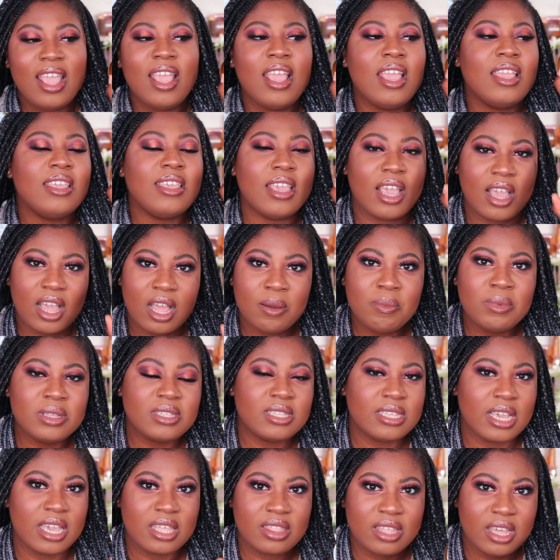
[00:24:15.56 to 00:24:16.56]
Yeah, I'm gonna
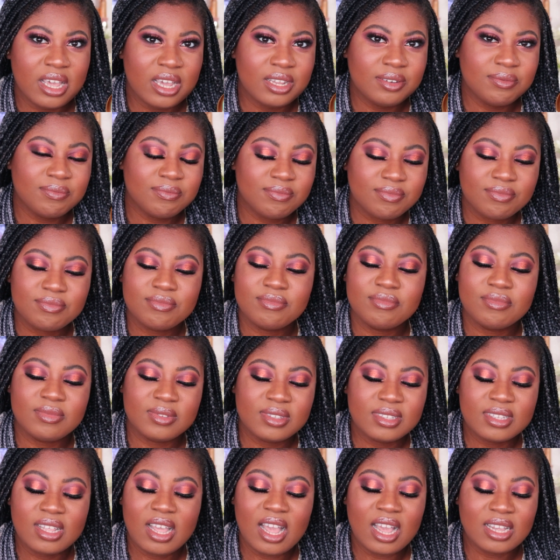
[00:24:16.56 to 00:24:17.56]
say that.
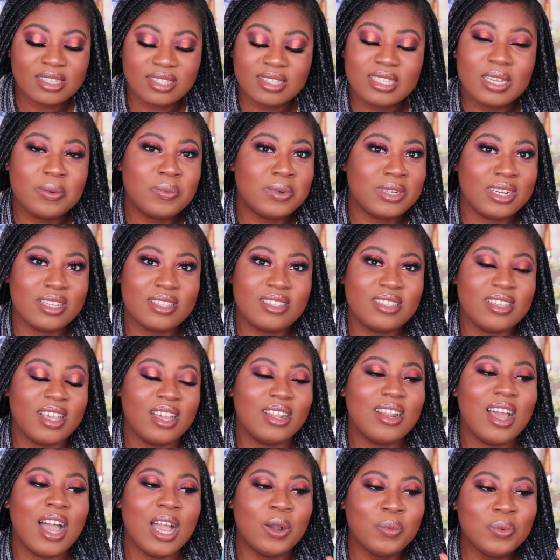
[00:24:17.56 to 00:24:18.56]
I said what I
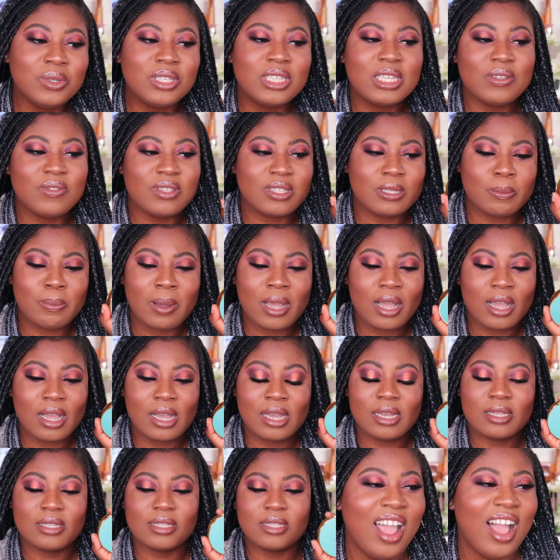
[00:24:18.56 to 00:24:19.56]
said. I would give this a
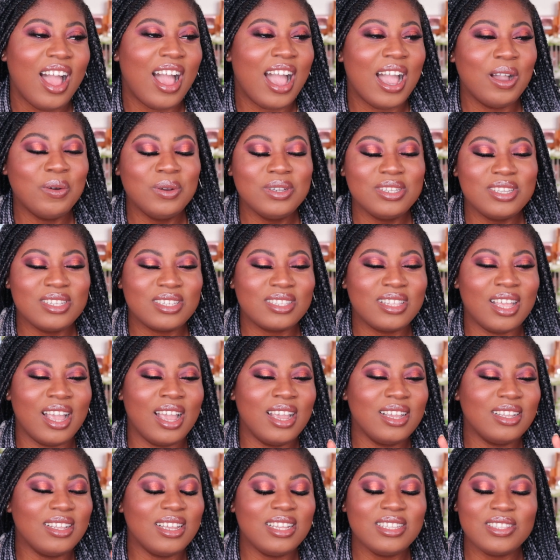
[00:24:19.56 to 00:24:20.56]
pass. I was just
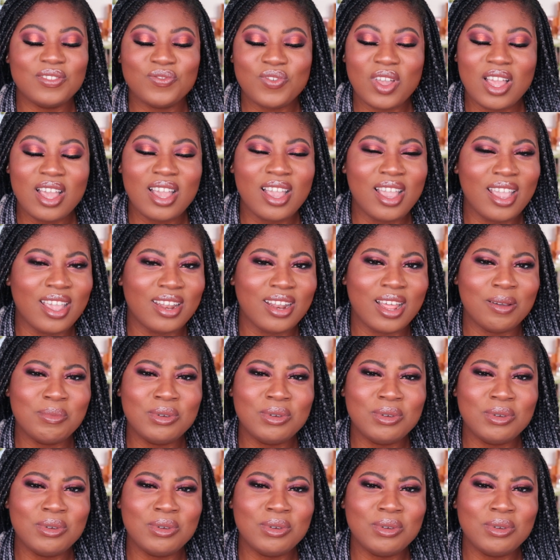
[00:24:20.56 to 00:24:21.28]
like, it's fine.